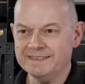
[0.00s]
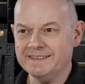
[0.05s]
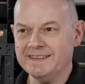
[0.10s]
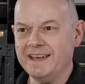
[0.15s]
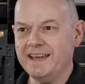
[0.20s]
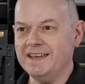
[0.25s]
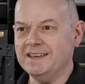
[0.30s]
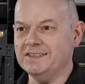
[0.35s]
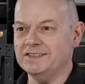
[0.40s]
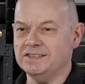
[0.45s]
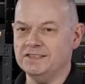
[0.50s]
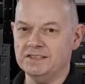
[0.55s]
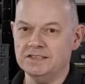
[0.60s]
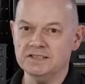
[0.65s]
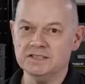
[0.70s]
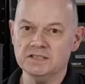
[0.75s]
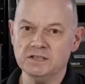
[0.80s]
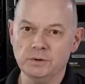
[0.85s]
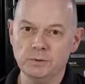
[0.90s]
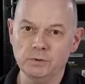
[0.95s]
case is
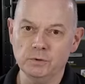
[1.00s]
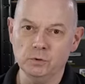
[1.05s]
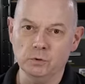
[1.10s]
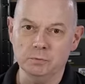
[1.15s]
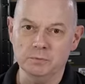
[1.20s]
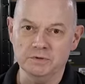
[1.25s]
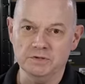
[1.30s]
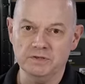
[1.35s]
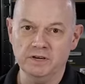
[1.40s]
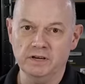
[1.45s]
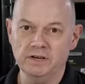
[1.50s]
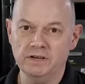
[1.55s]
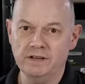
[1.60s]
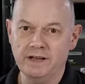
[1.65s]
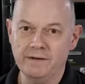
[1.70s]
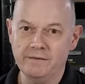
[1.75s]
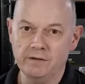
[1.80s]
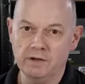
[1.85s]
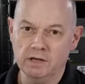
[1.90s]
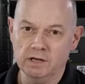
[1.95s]
so enormous, the idea of
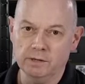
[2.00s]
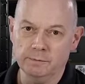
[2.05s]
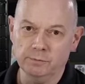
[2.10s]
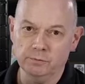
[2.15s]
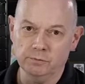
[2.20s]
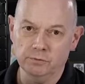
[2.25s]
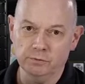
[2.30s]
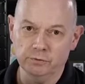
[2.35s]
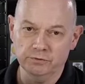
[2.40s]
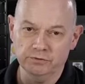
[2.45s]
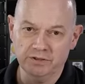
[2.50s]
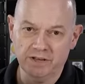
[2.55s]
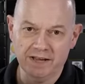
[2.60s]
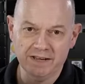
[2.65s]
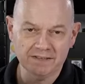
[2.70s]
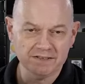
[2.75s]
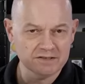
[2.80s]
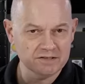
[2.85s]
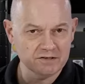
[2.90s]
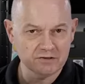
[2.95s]
having it up on your
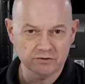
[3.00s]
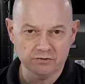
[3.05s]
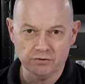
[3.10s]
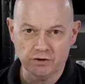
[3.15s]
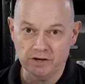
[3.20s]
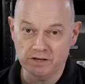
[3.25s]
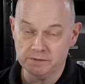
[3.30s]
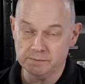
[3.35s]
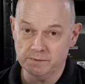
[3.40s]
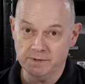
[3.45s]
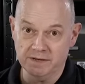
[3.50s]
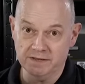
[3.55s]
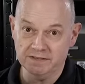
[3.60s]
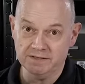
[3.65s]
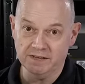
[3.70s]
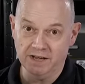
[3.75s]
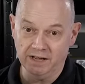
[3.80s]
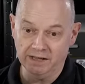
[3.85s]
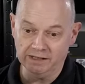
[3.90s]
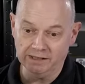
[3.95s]
desk strikes me as
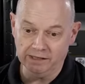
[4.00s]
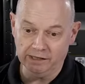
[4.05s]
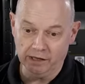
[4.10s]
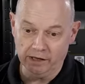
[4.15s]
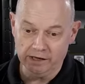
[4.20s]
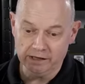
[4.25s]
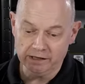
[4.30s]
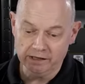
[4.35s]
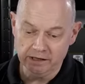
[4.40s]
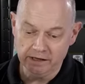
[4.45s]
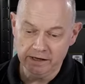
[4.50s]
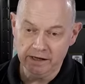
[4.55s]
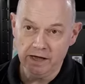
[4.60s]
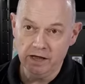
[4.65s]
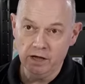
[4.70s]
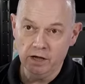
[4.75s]
unlikely.